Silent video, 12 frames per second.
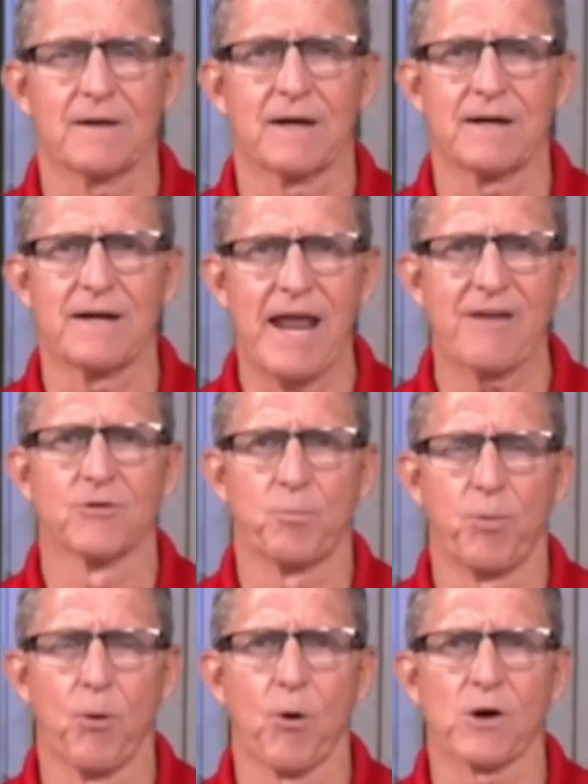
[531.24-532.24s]
naval
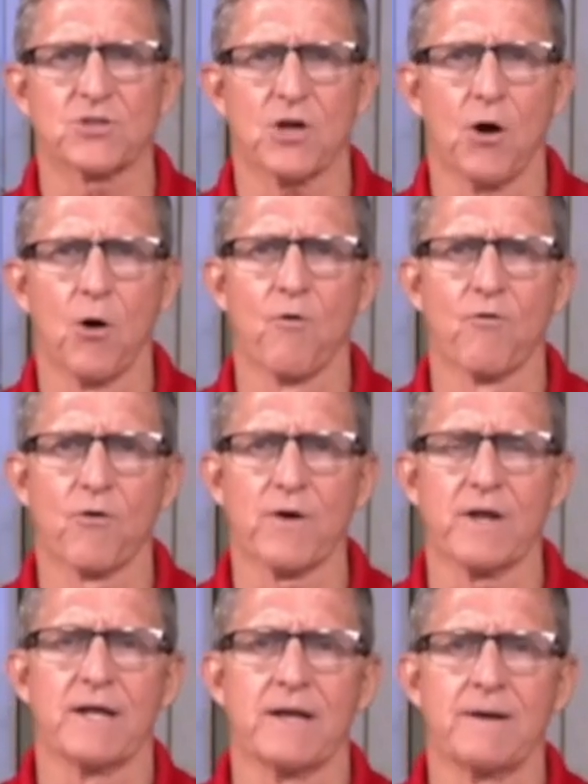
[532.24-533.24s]
ports over
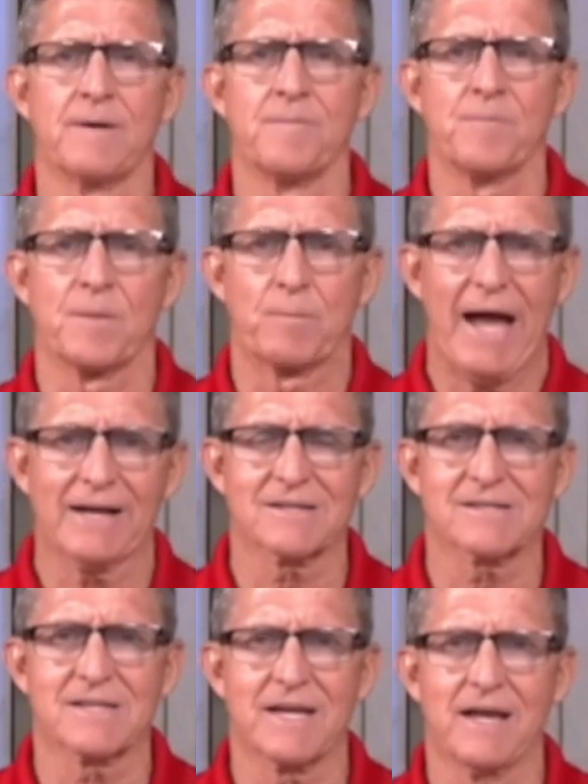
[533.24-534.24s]
in
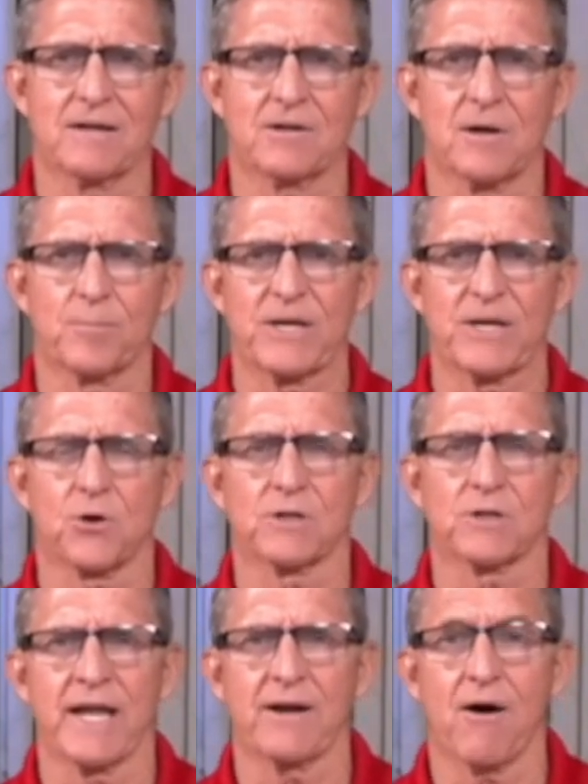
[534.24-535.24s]
Pakistan, a place
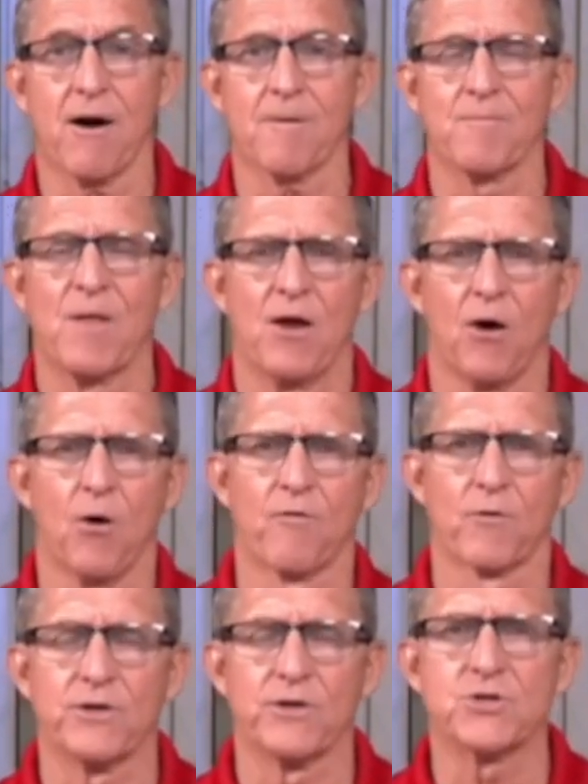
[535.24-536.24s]
called Hadar,
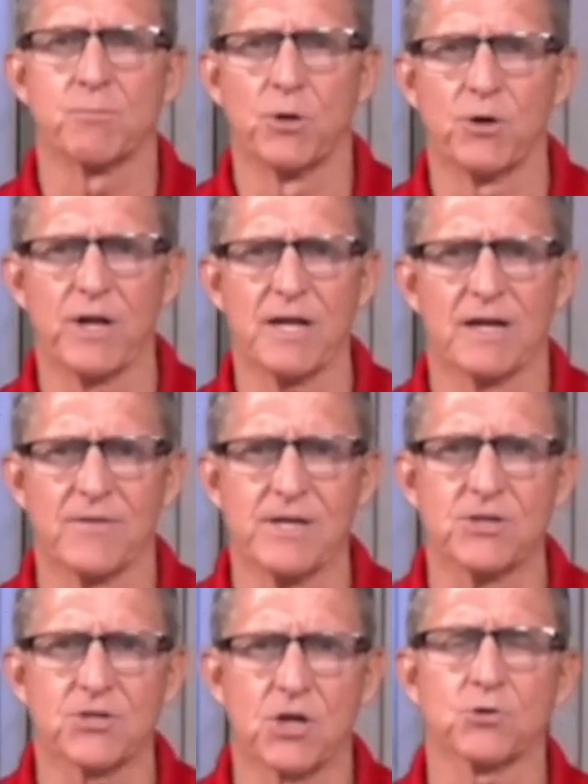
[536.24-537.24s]
over in Djibouti on the
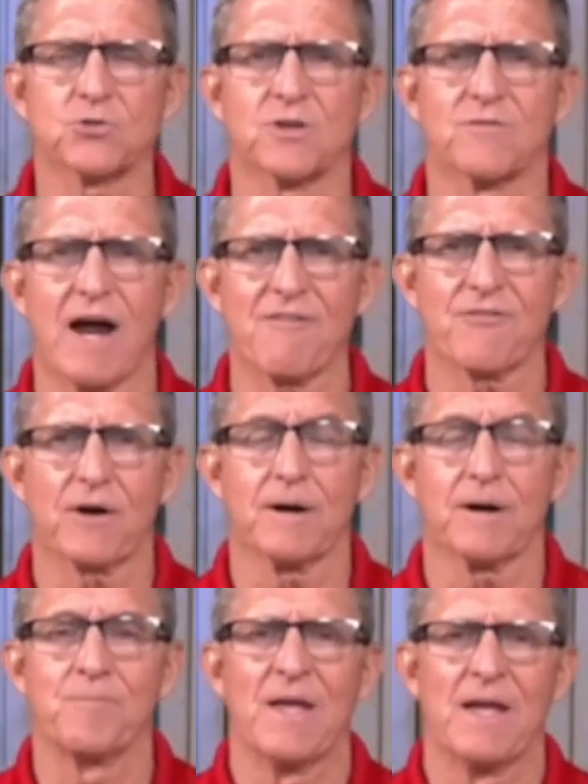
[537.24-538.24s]
east coast of
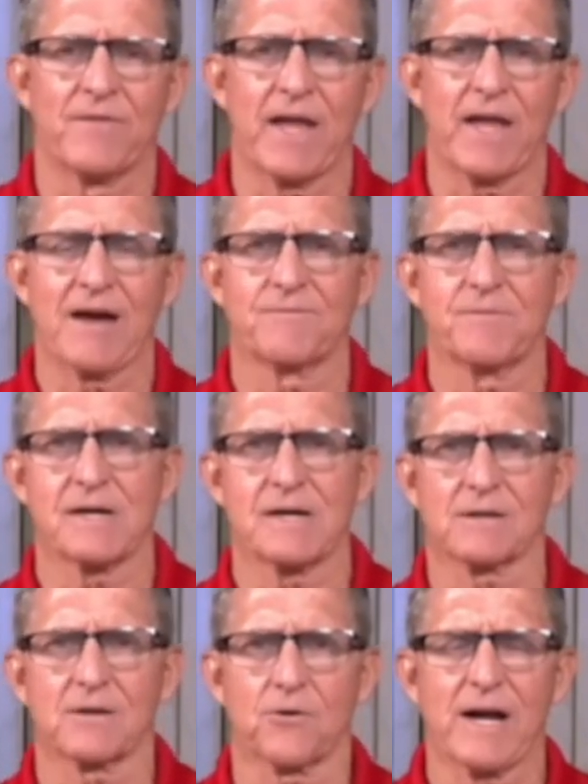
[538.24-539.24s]
Africa. They
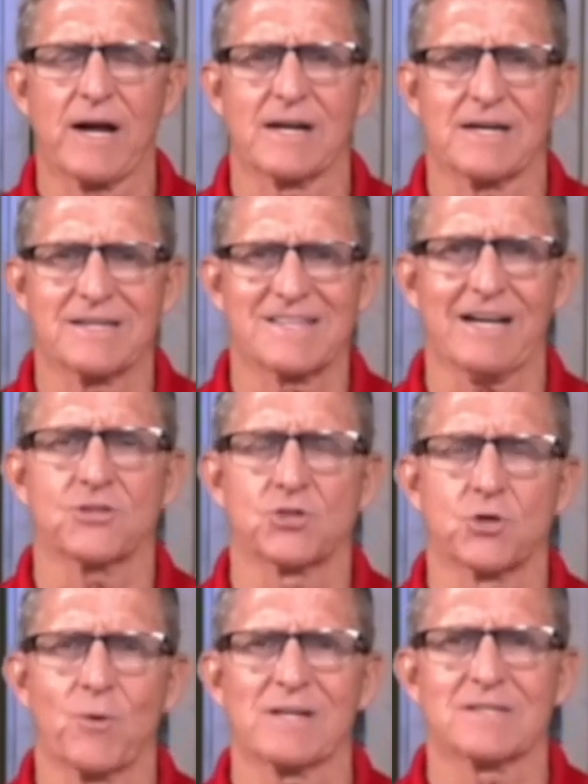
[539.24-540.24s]
have created a second
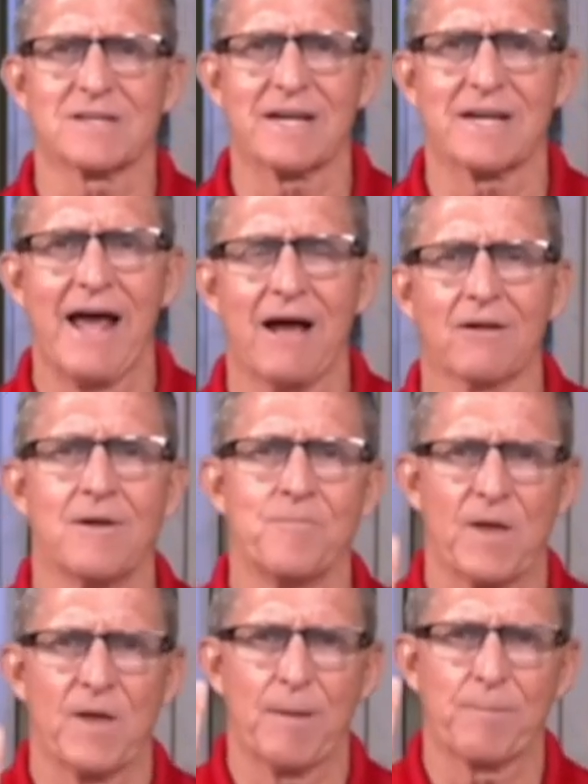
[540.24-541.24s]
Suez Canal
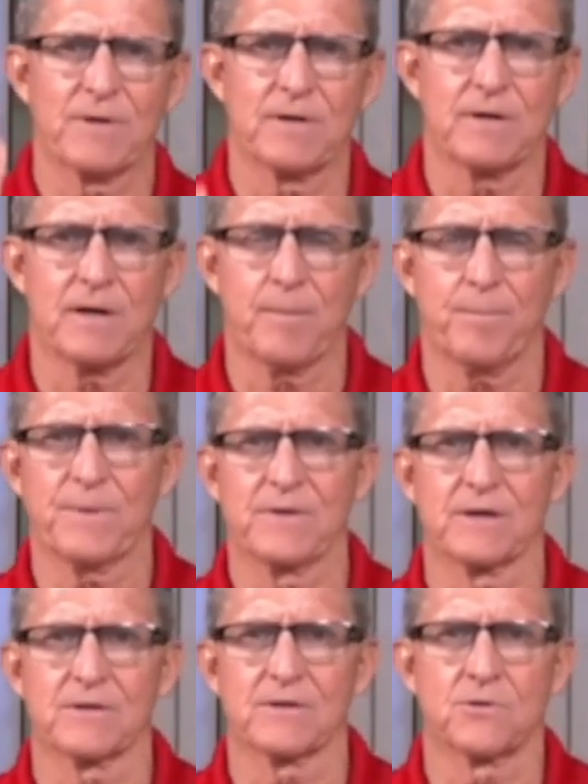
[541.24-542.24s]
up in
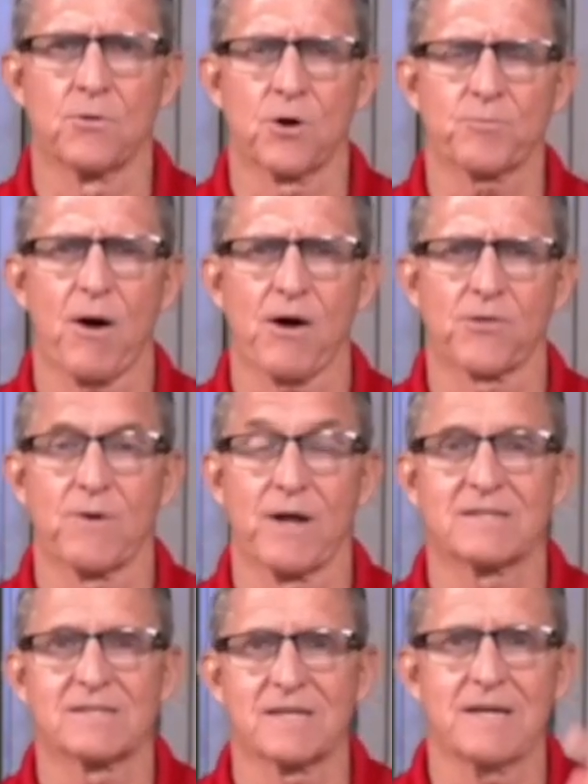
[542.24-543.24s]
the north part of the
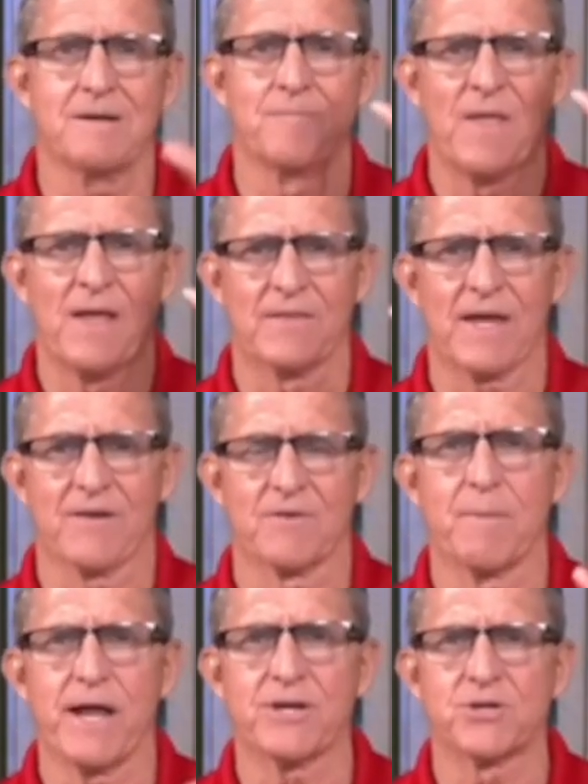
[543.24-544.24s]
Red Sea. They have
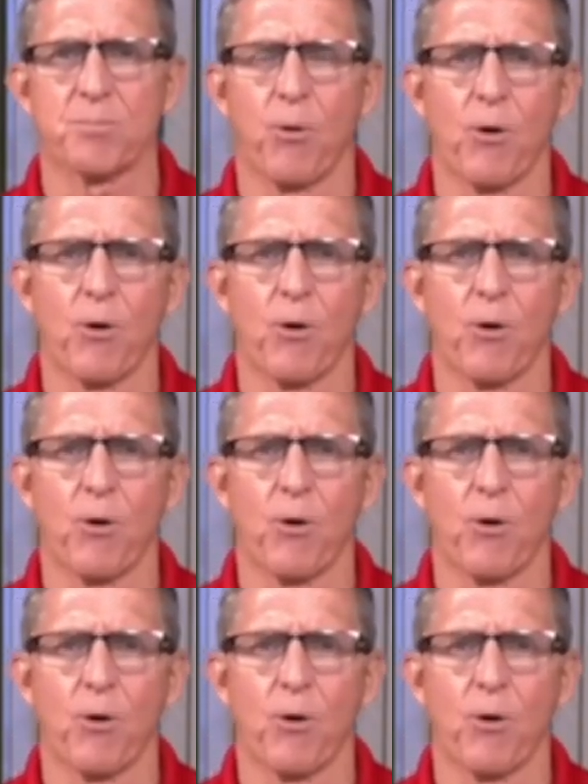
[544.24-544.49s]
a major